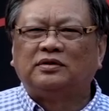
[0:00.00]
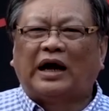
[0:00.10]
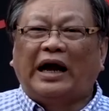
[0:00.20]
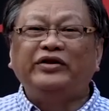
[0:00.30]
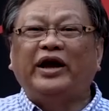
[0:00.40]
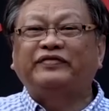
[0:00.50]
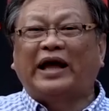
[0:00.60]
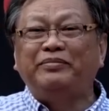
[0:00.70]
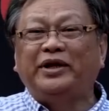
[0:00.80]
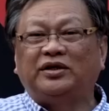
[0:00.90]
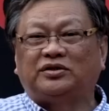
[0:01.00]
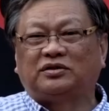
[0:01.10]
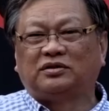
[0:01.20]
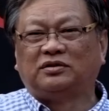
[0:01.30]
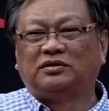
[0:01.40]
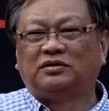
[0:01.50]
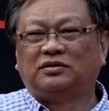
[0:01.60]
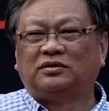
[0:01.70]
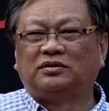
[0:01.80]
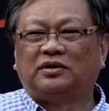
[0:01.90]
I only have 10 minutes.
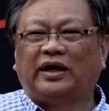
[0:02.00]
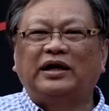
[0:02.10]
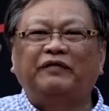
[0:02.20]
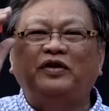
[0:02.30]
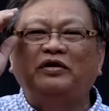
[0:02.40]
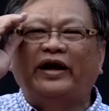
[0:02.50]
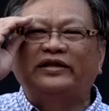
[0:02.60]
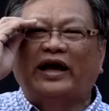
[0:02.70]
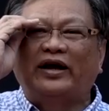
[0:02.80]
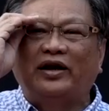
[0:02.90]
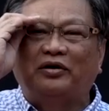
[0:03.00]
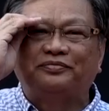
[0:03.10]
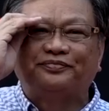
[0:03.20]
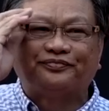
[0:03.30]
And I'm feeling very tired now.